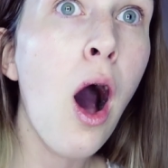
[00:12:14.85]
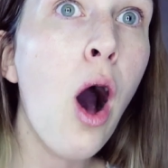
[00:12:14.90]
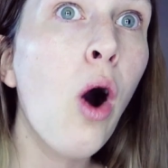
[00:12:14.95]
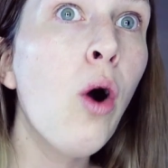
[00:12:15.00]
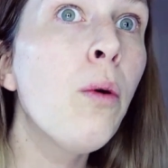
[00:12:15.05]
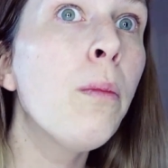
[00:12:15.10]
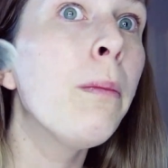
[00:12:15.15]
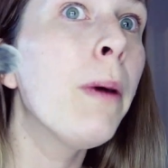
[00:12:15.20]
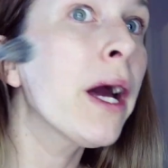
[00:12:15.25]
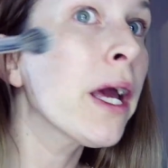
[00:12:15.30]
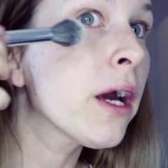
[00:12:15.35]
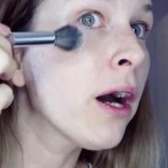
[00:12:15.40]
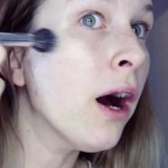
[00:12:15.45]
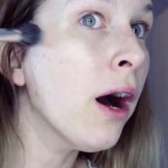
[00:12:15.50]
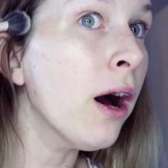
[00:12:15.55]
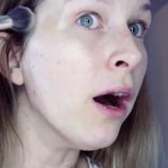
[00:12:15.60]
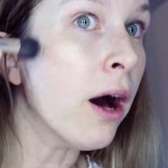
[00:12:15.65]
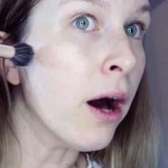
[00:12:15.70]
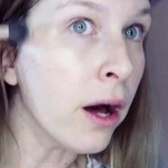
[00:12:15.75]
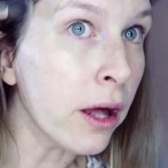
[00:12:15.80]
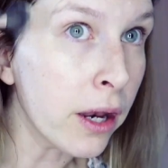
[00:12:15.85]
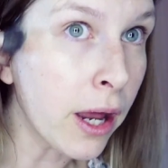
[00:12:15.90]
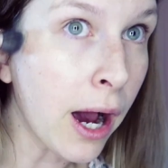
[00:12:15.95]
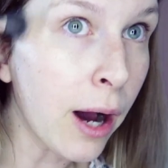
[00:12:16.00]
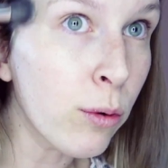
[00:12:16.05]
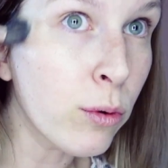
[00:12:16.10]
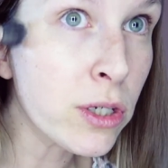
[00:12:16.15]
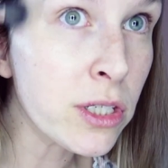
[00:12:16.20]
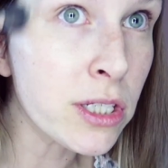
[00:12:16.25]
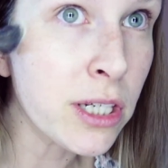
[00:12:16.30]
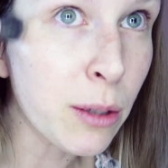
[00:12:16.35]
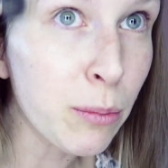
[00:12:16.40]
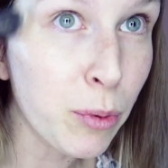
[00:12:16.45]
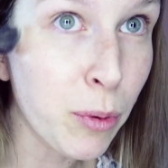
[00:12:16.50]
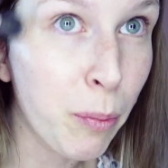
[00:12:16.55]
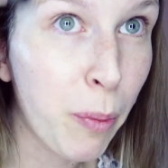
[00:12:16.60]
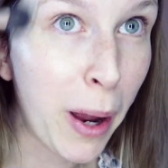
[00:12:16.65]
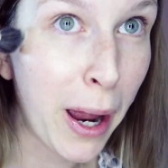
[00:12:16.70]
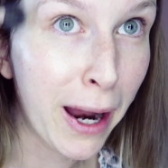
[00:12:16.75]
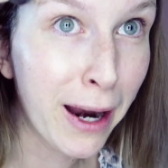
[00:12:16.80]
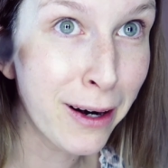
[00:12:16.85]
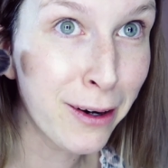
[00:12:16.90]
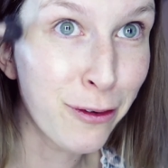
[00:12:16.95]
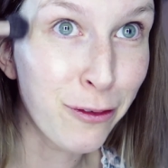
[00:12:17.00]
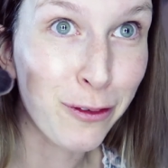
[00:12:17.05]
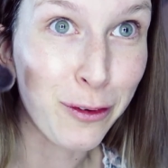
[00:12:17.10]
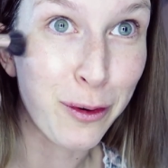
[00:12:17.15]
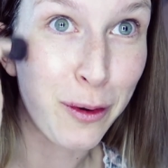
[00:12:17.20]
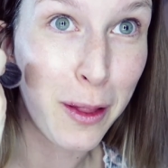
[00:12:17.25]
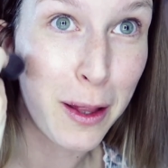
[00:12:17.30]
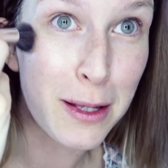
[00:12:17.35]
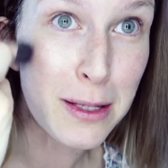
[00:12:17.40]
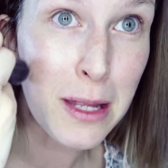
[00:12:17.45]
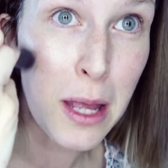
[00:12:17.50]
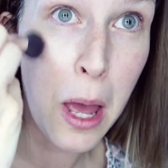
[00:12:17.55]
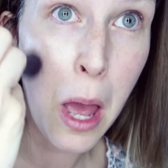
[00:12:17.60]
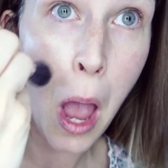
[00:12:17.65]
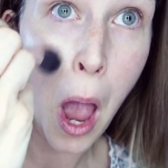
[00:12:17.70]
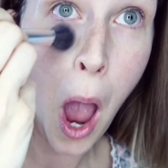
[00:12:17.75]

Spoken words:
Oh my god, I was not prepared for this.